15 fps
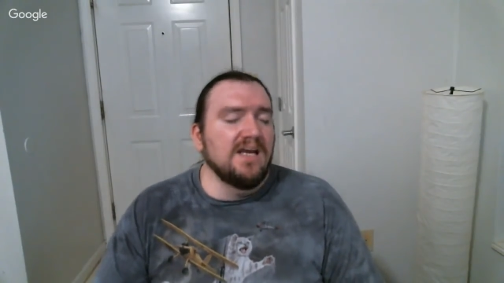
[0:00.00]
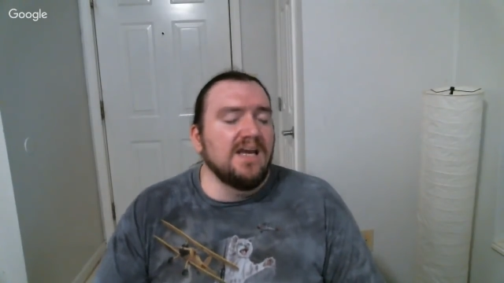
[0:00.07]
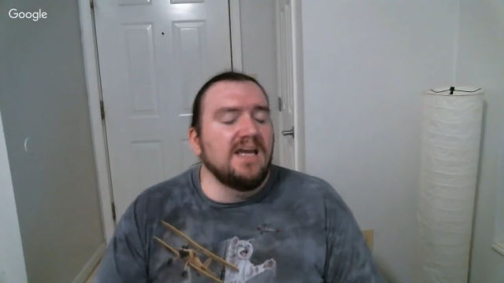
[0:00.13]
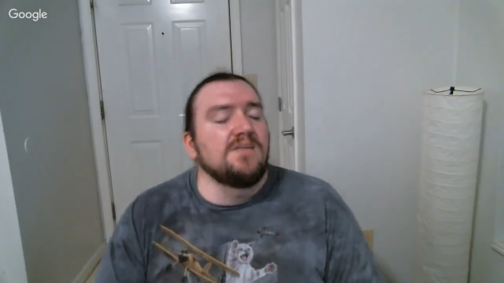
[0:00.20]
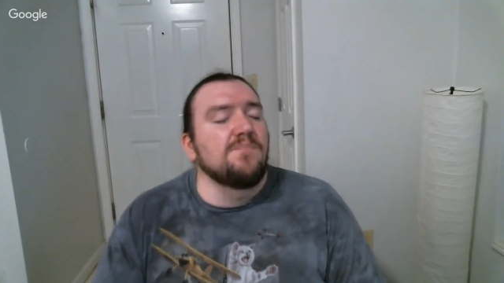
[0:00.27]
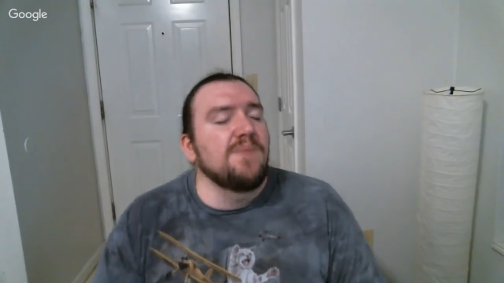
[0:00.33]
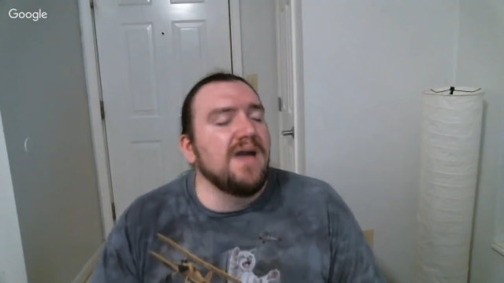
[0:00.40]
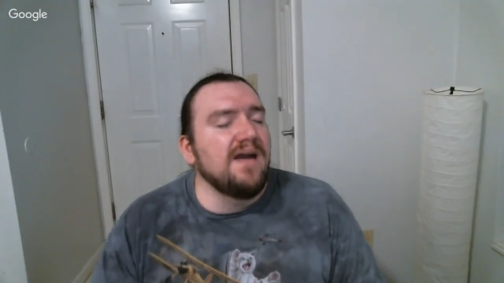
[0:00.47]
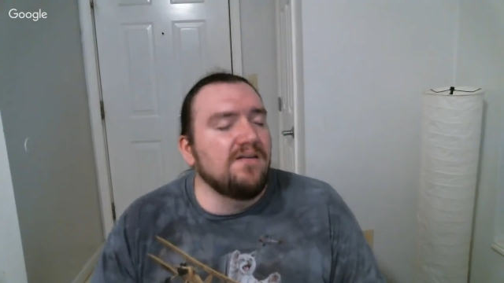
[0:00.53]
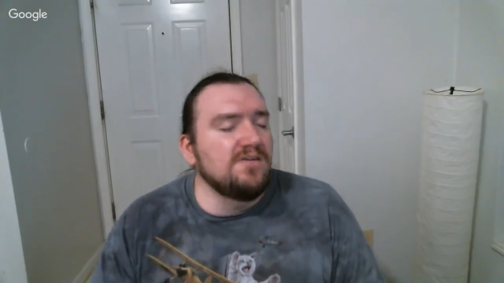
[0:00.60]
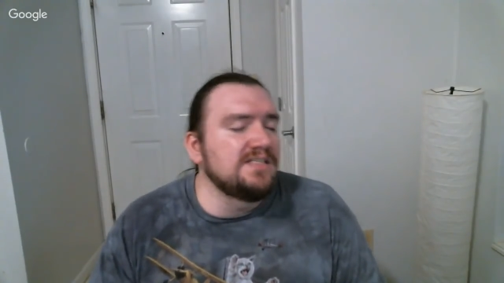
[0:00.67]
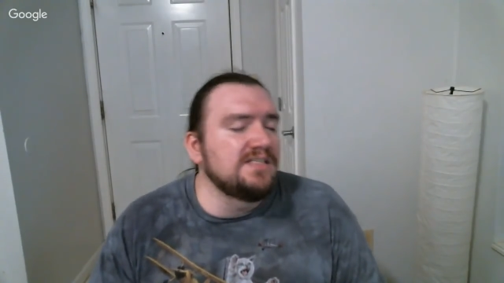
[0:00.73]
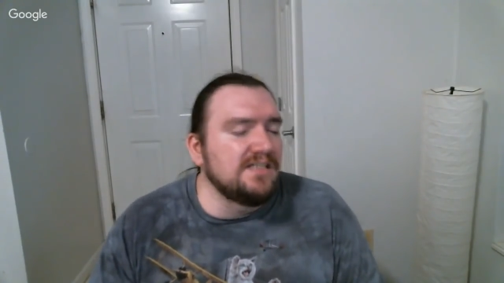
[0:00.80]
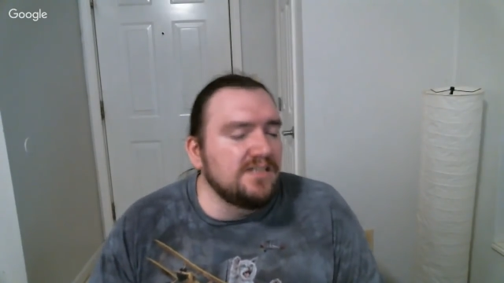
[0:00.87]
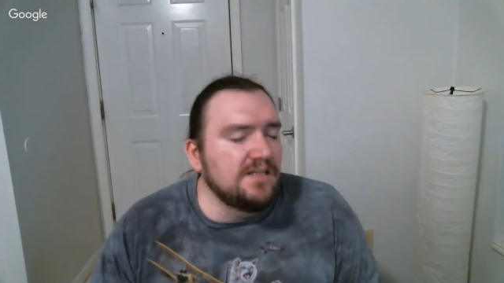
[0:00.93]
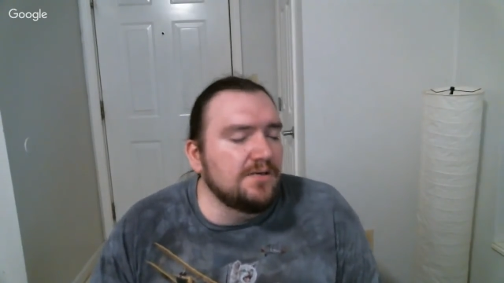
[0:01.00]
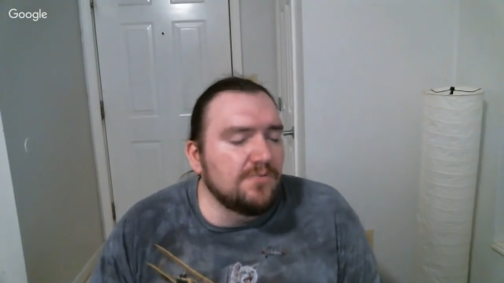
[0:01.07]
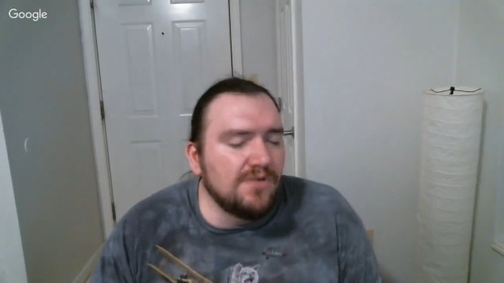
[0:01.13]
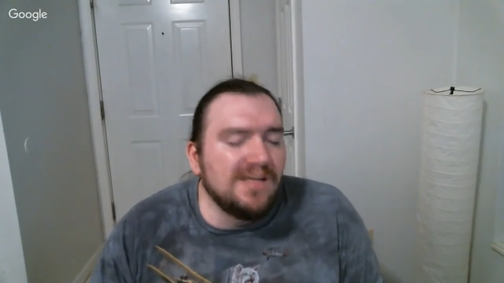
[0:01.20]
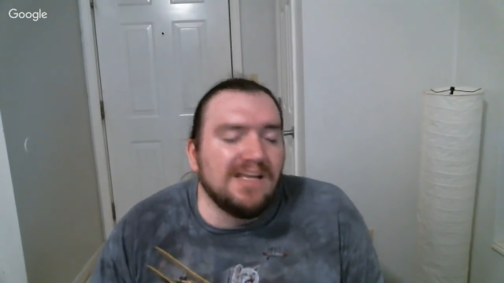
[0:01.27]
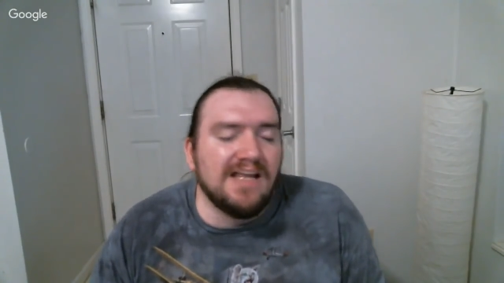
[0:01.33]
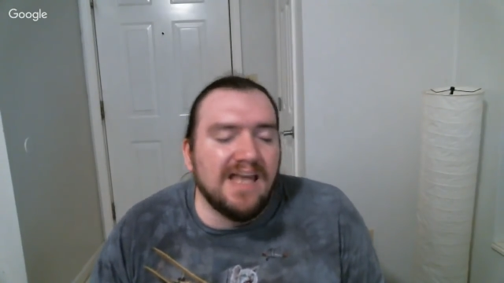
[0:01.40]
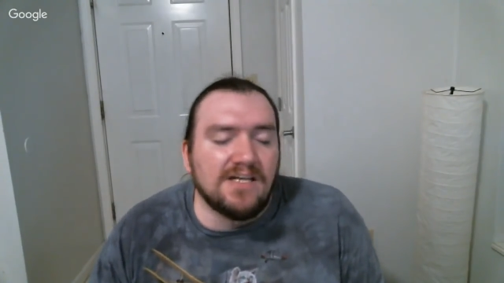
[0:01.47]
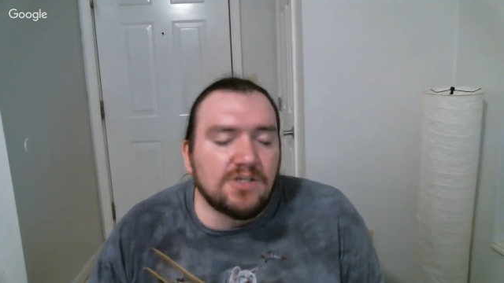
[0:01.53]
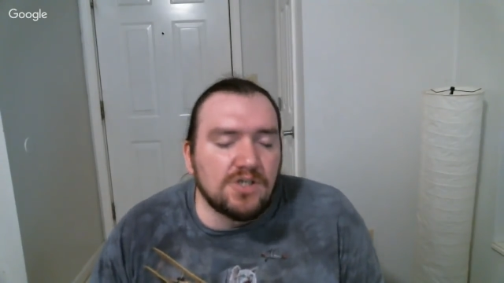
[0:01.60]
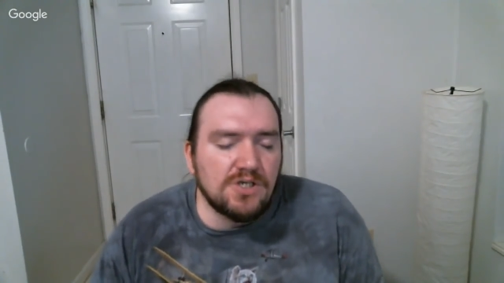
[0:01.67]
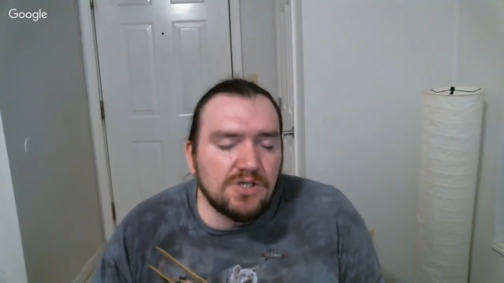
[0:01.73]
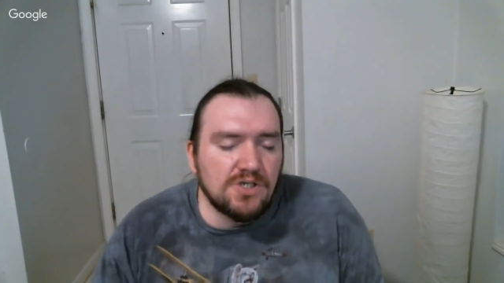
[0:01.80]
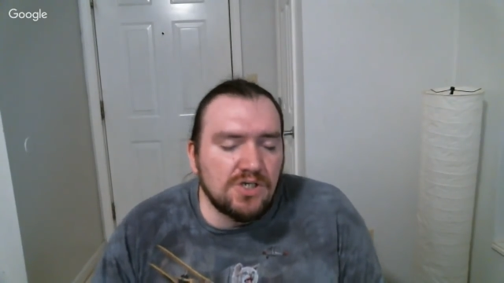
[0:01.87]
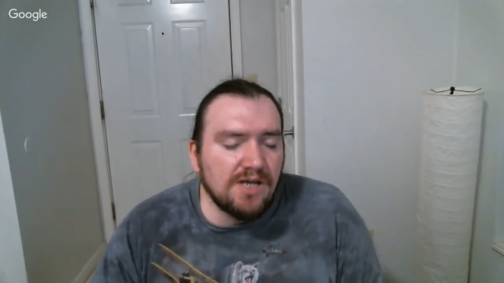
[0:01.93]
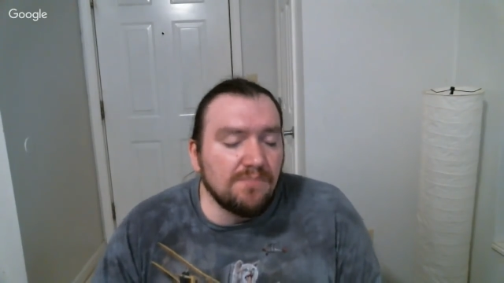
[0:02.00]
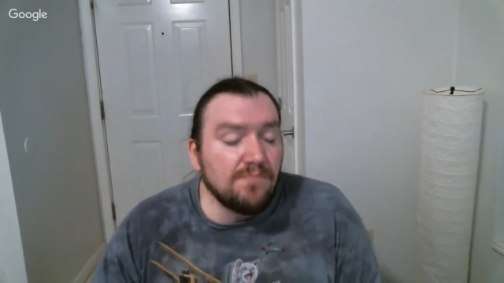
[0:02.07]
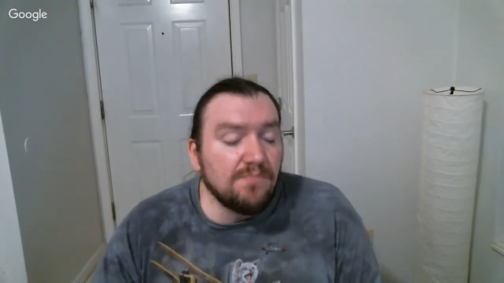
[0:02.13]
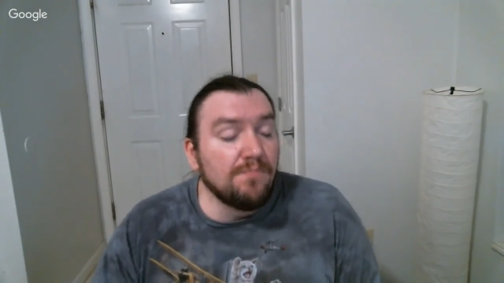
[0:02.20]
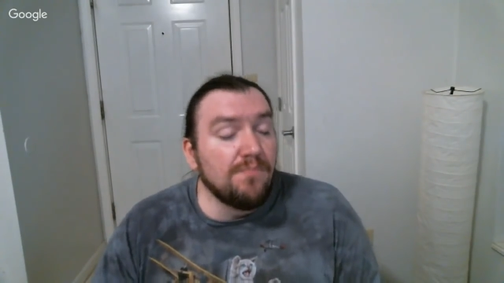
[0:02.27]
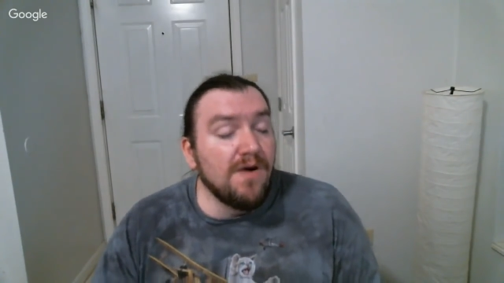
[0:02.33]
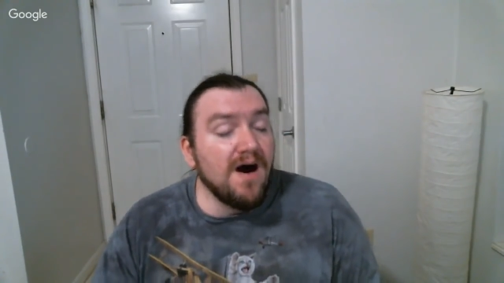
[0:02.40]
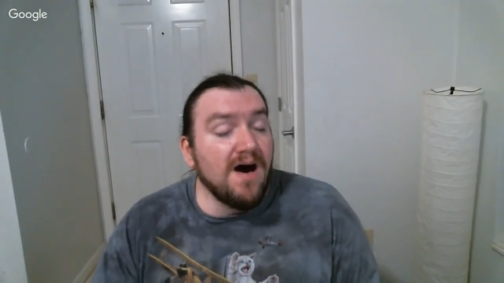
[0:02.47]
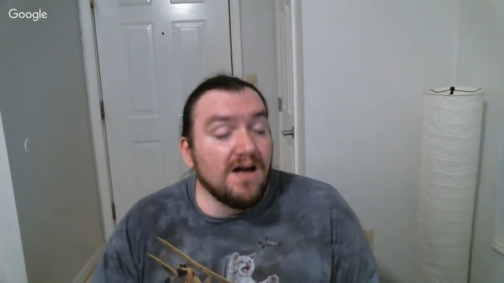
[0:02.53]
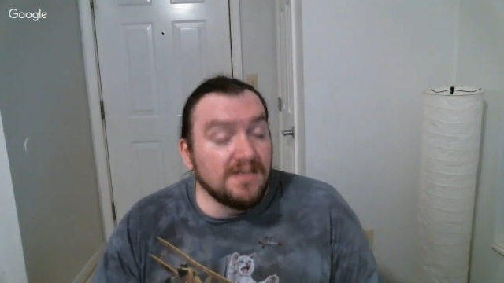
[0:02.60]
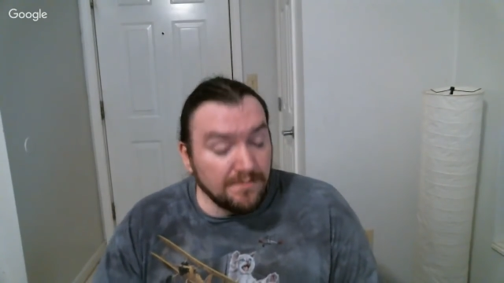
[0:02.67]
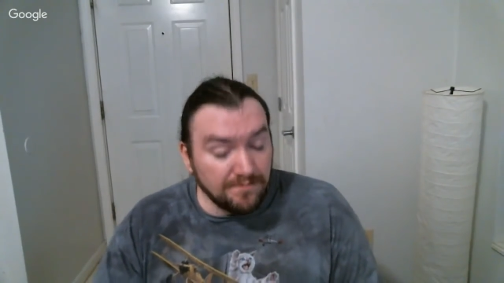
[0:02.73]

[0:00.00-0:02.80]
in a parasitic relationship, but